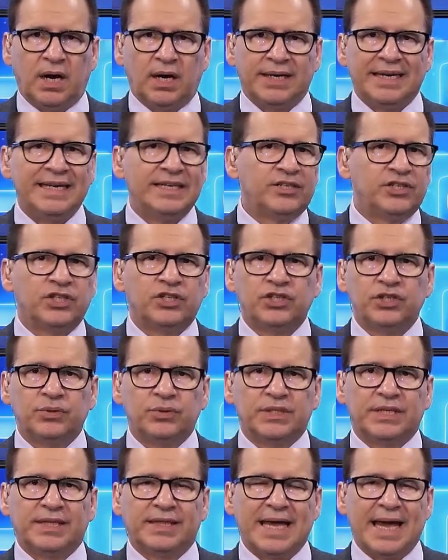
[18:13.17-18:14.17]
He's just
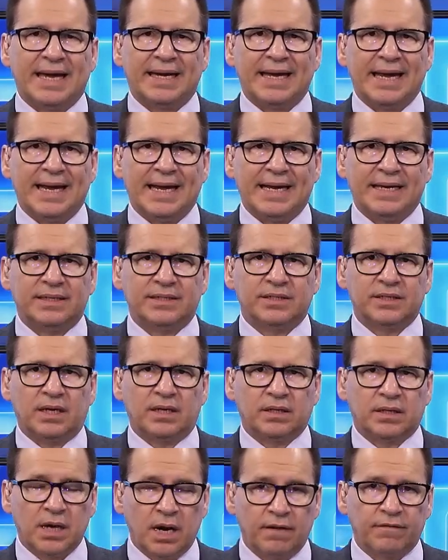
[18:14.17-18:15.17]
using that as
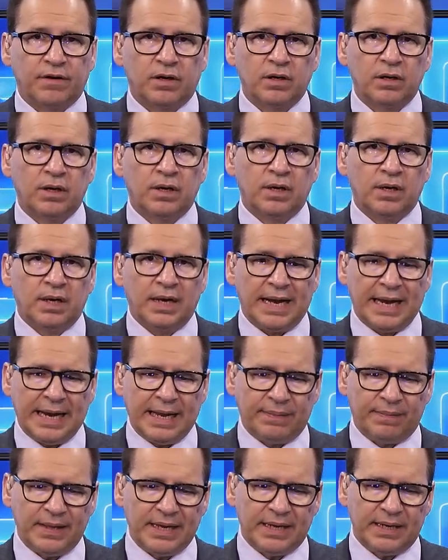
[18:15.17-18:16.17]
cover.
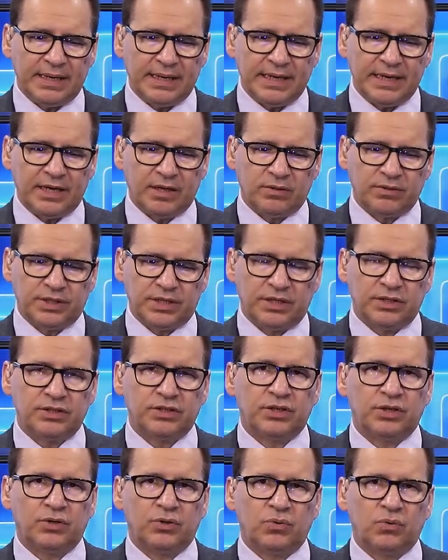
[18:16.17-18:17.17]
And then he goes
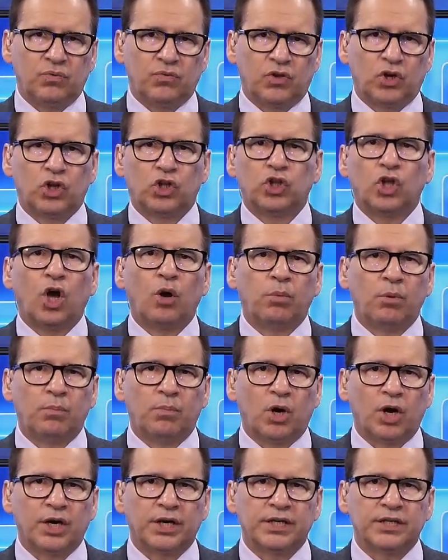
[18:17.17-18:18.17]
into the global
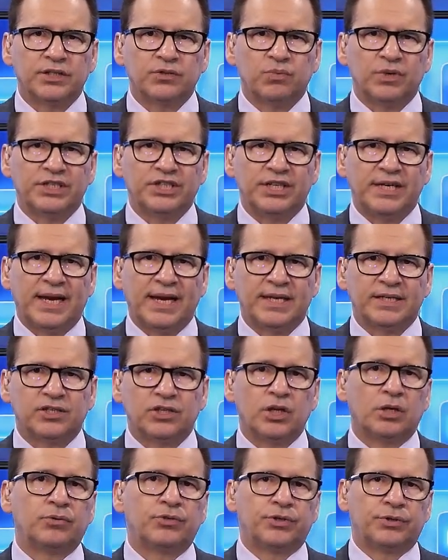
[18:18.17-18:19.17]
markets, which he has
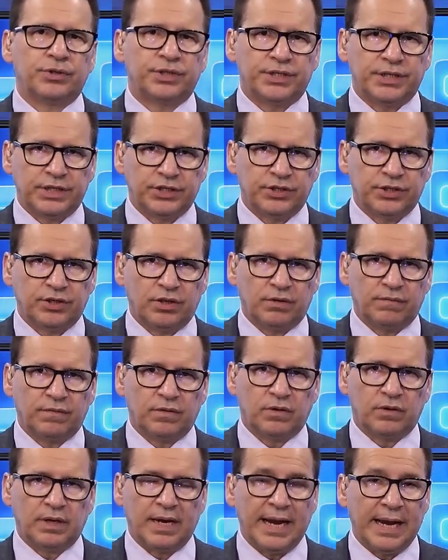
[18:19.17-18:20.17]
no jurisdiction
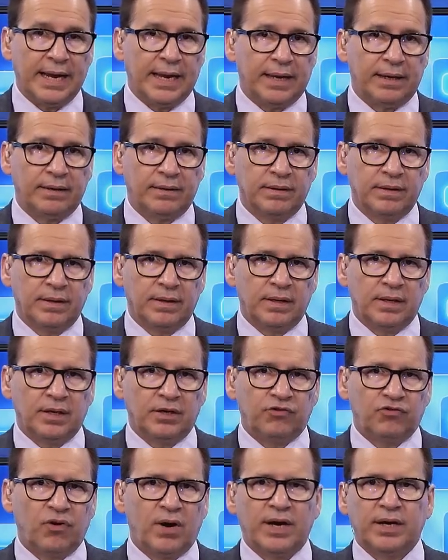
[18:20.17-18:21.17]
over, and
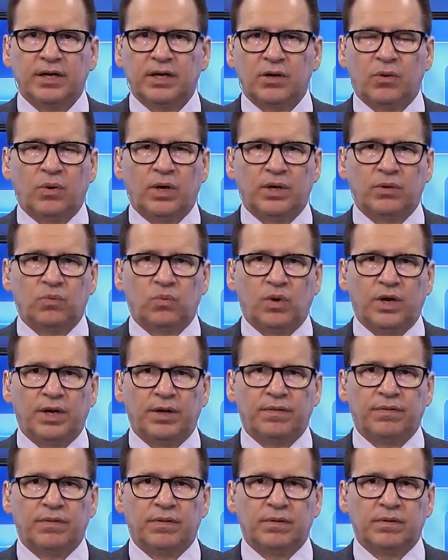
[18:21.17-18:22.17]
trying to go in
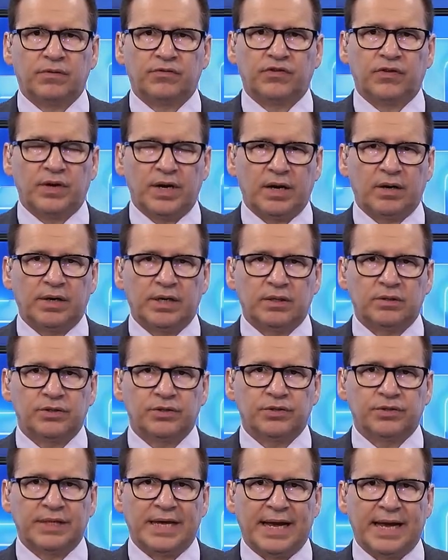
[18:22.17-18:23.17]
with
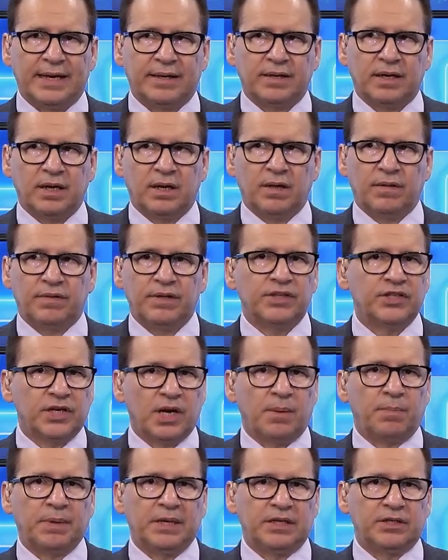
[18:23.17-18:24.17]
scenarios that these
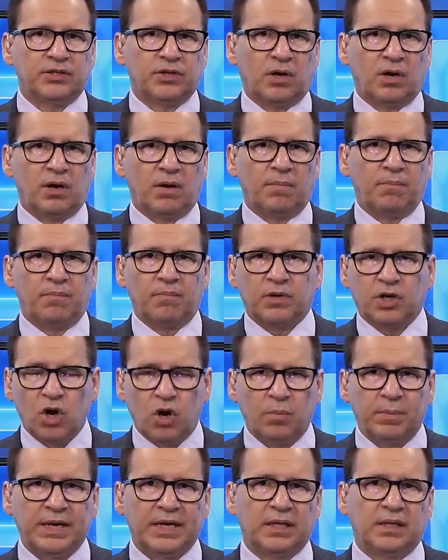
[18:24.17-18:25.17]
companies are
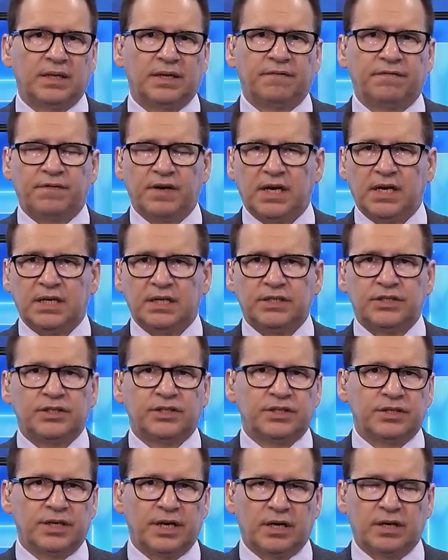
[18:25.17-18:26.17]
commingling funds,
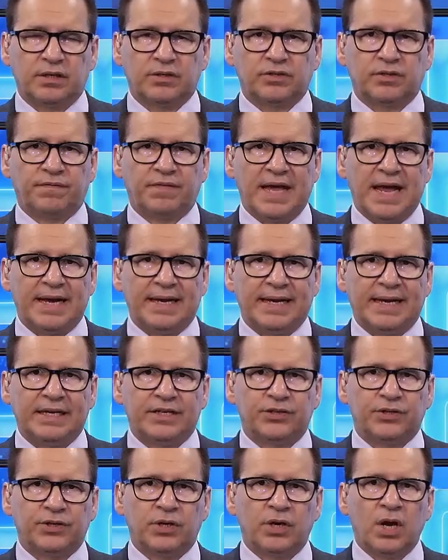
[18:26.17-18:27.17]
scenarios of that
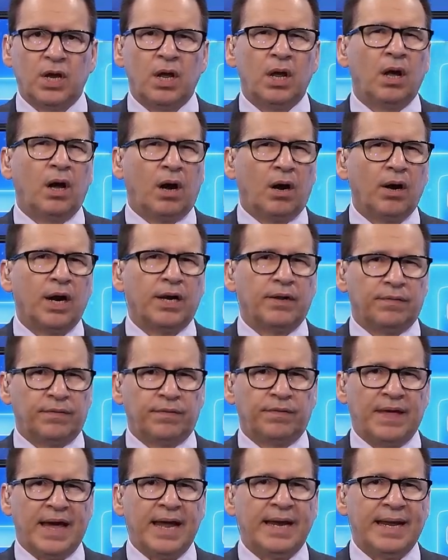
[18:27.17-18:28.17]
nature. All right,
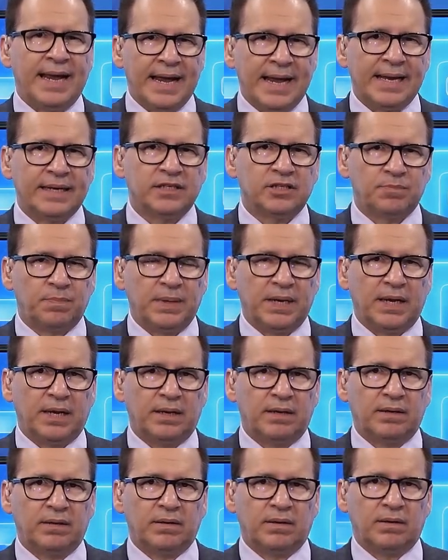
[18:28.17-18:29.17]
that has
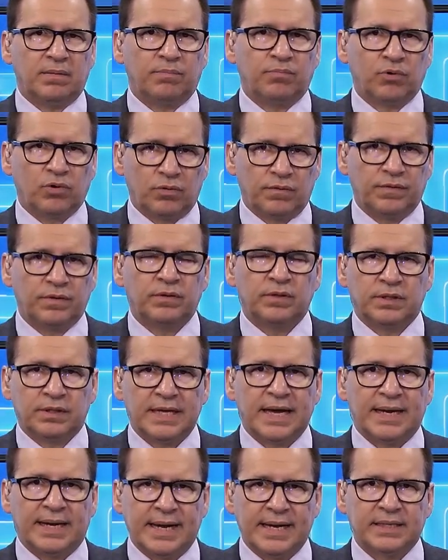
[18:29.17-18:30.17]
been proven that
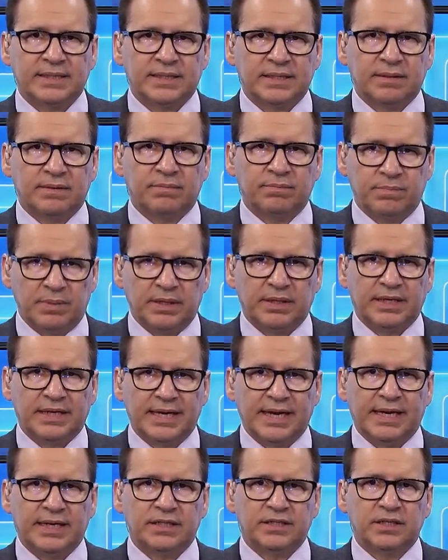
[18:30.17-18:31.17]
that has been the
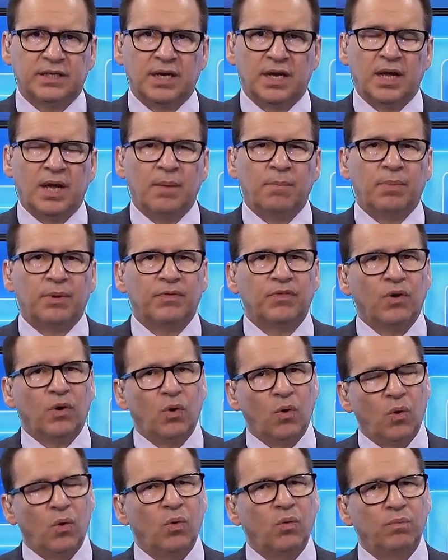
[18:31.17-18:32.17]
case. But the
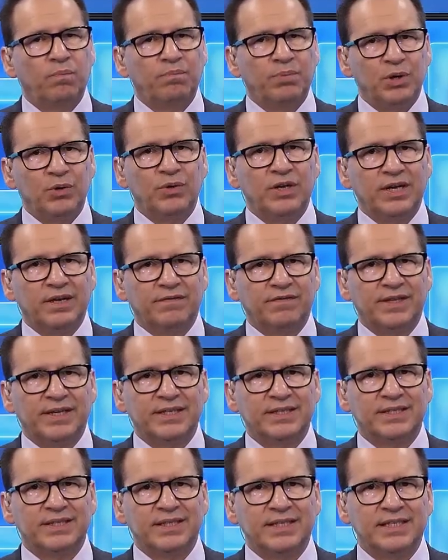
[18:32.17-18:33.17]
whole beauty of
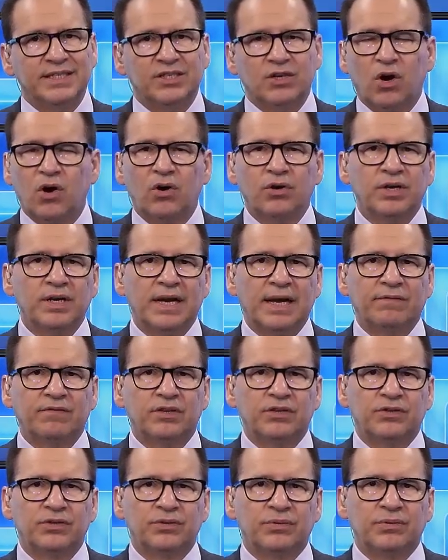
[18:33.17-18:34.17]
this is all you'd have to
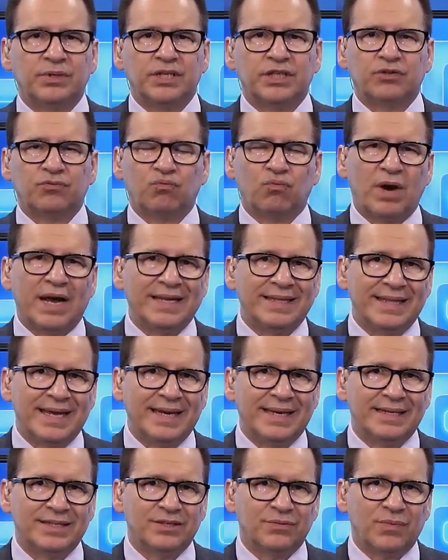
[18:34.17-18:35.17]
do is write
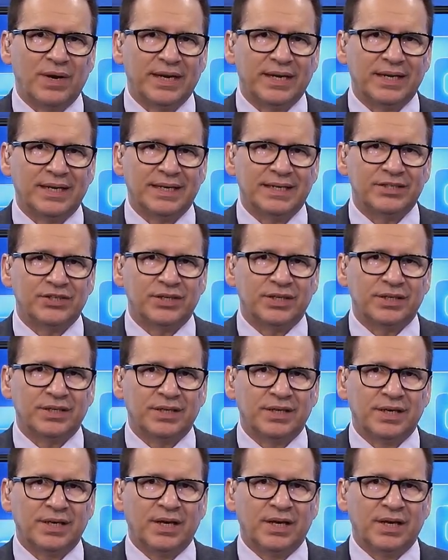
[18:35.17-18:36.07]
that into regulation.